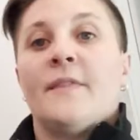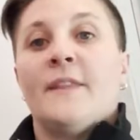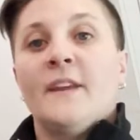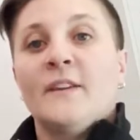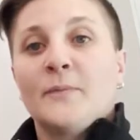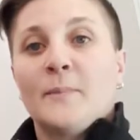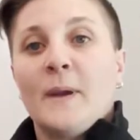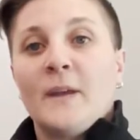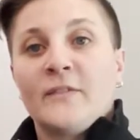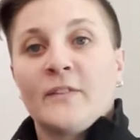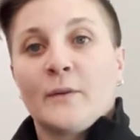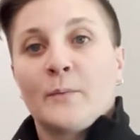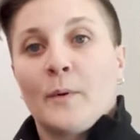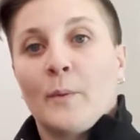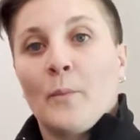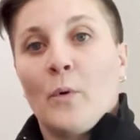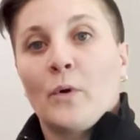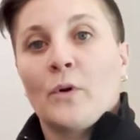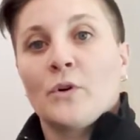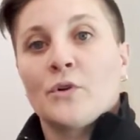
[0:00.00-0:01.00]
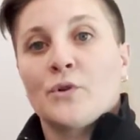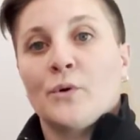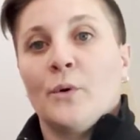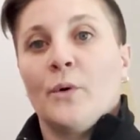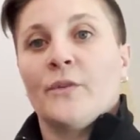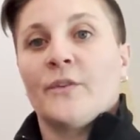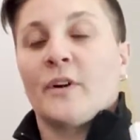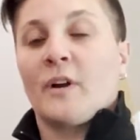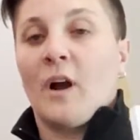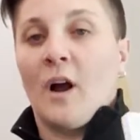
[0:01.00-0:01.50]
These basic remote
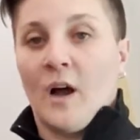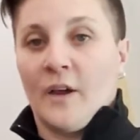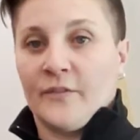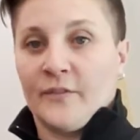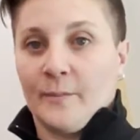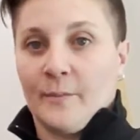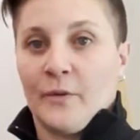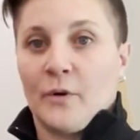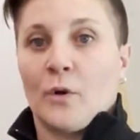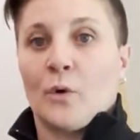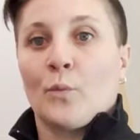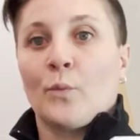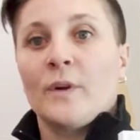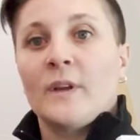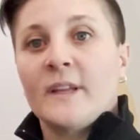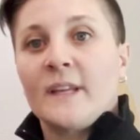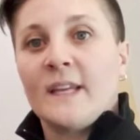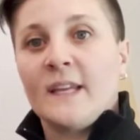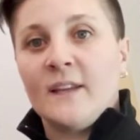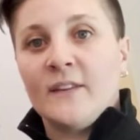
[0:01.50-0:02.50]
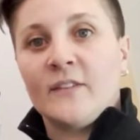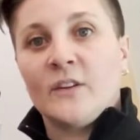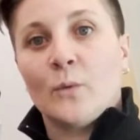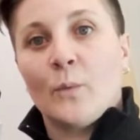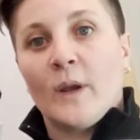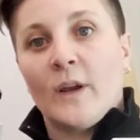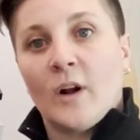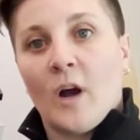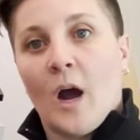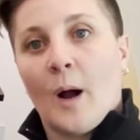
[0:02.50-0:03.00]
controls are awesome. They're a really easy
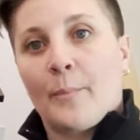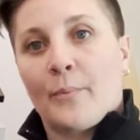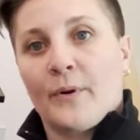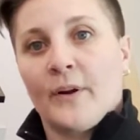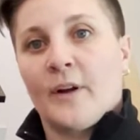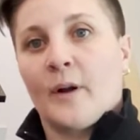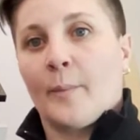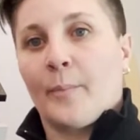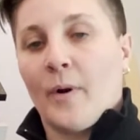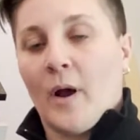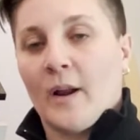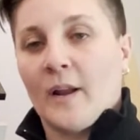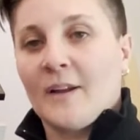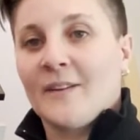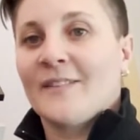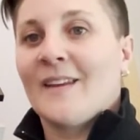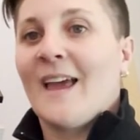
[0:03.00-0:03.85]
way to operate our products.